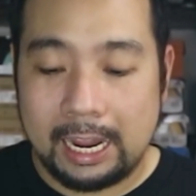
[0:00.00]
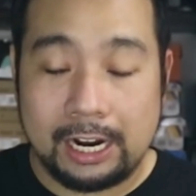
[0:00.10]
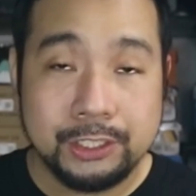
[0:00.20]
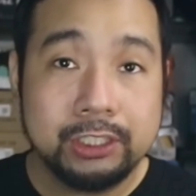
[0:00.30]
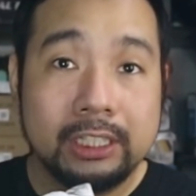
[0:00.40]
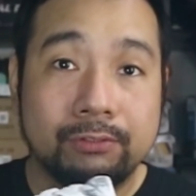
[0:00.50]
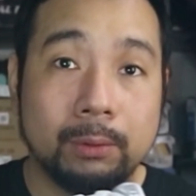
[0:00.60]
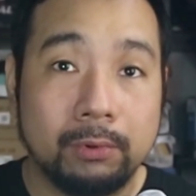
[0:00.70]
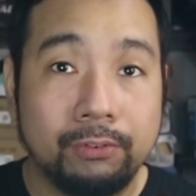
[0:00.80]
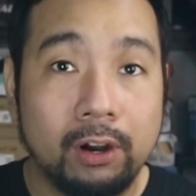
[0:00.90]
Actually,
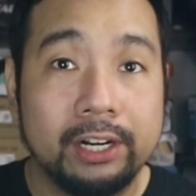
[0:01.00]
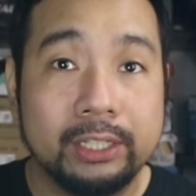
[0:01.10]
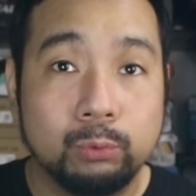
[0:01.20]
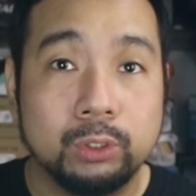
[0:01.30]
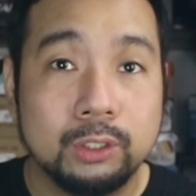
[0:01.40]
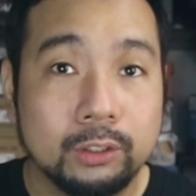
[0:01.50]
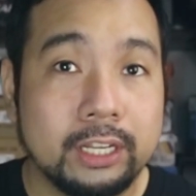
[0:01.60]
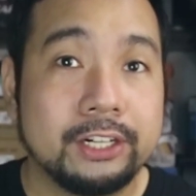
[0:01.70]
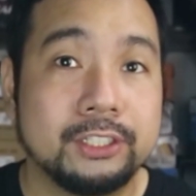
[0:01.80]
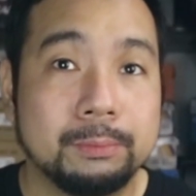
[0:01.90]
from afar it would look
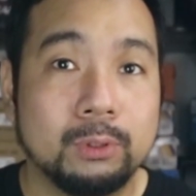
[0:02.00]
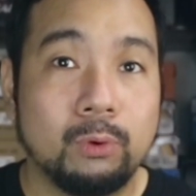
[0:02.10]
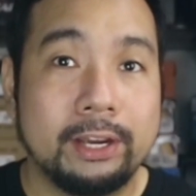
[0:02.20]
like triple